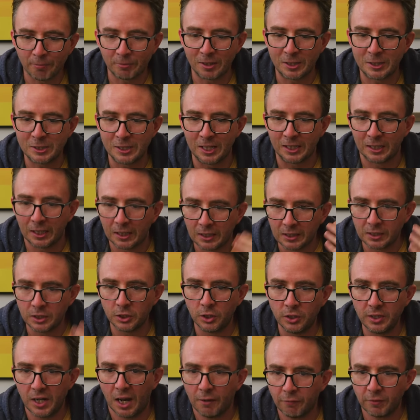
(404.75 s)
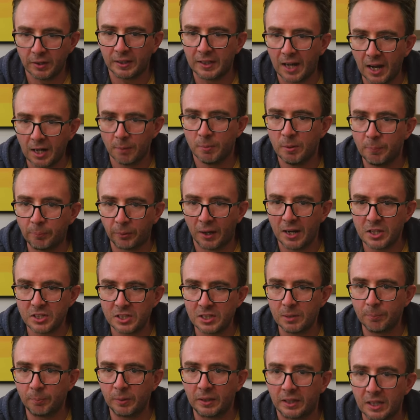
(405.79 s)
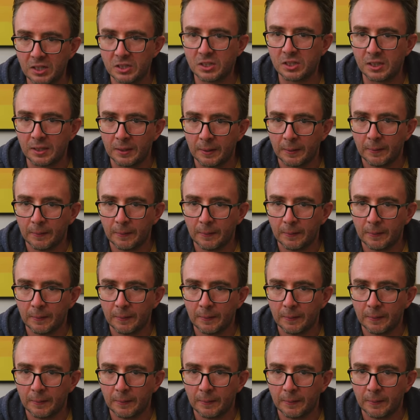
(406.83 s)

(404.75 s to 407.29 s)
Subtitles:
I said, you're never going to be president because